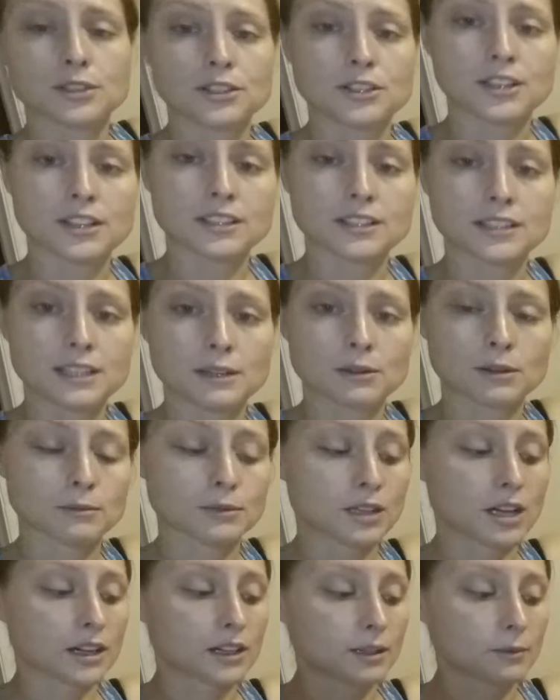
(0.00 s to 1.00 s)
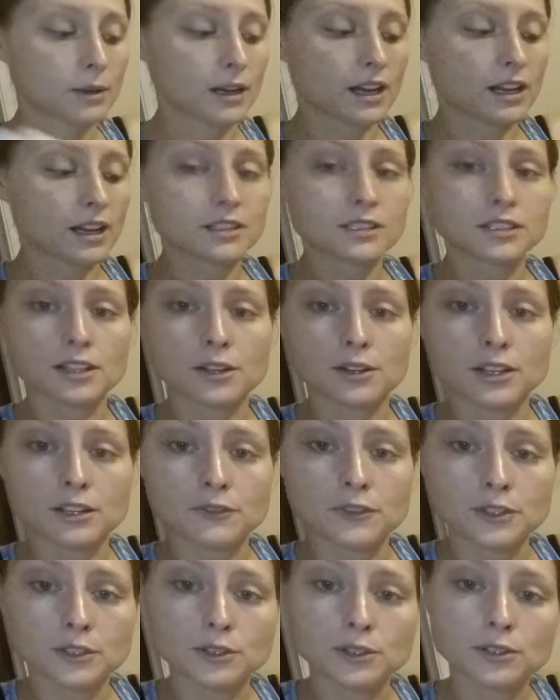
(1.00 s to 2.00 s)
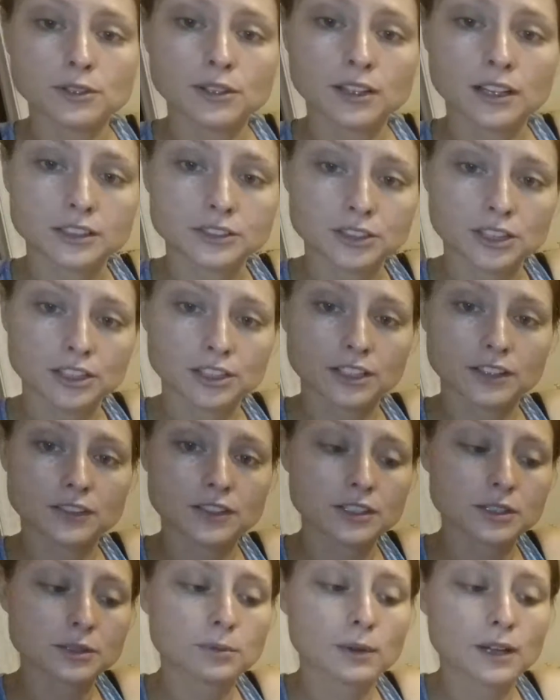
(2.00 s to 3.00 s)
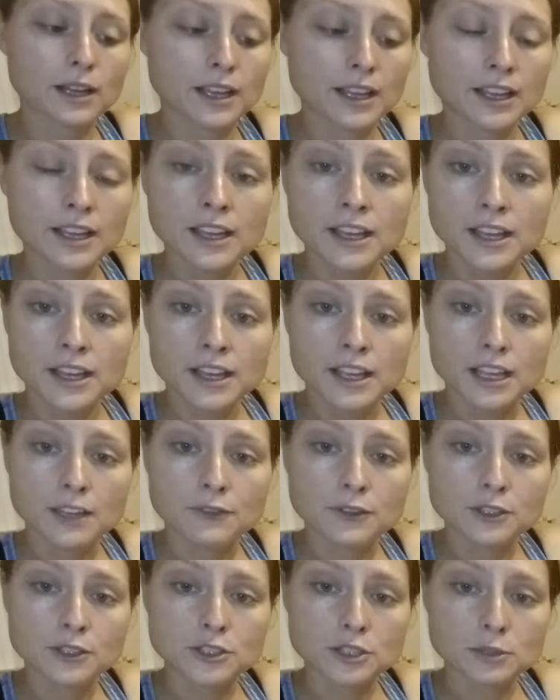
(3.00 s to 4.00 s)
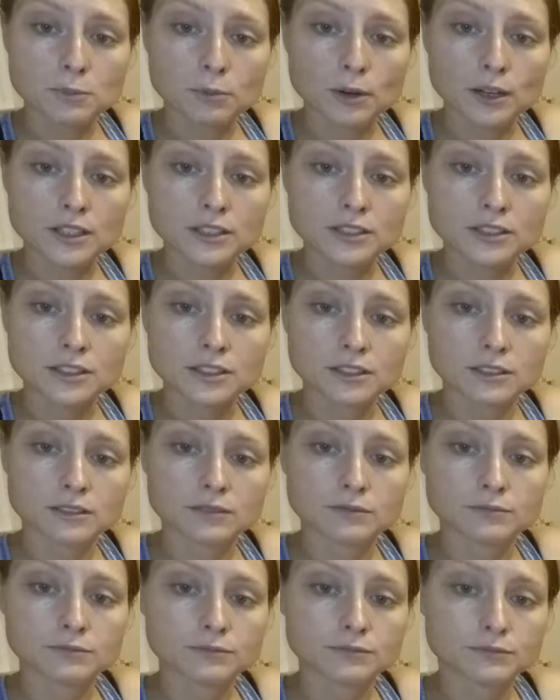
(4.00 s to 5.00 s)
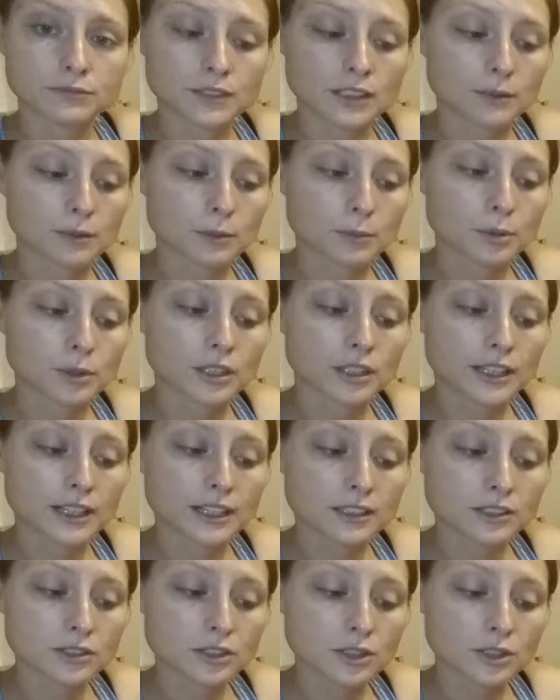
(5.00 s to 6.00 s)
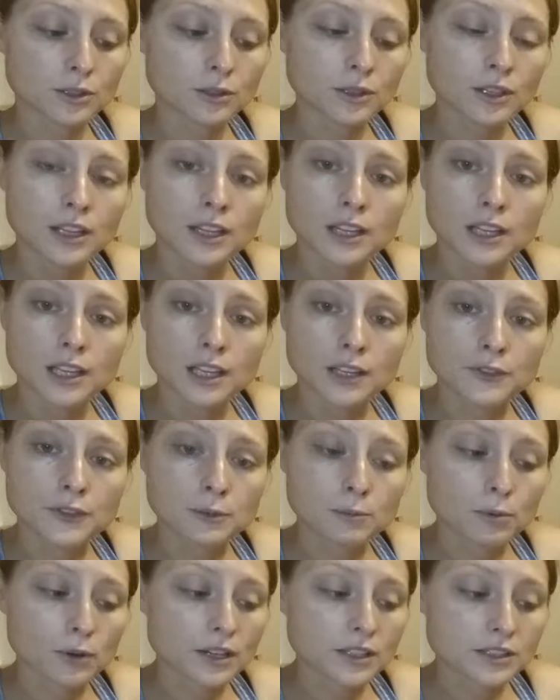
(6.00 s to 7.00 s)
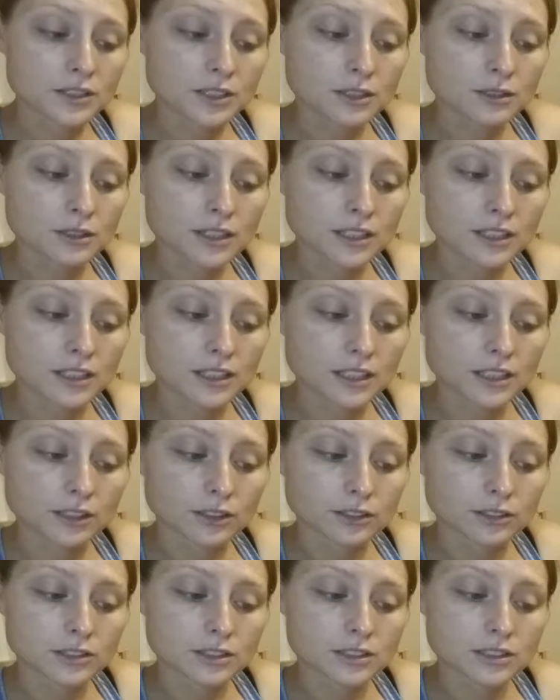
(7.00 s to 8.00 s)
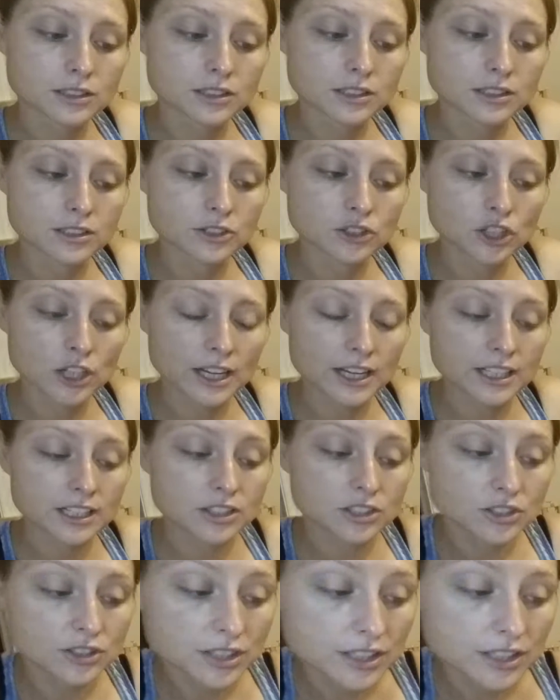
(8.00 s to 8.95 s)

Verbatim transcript: so you can see what I'm talking about. So if you, I'll turn it this way. If you just press, I'm going to put it down too. If you press unit, it'll change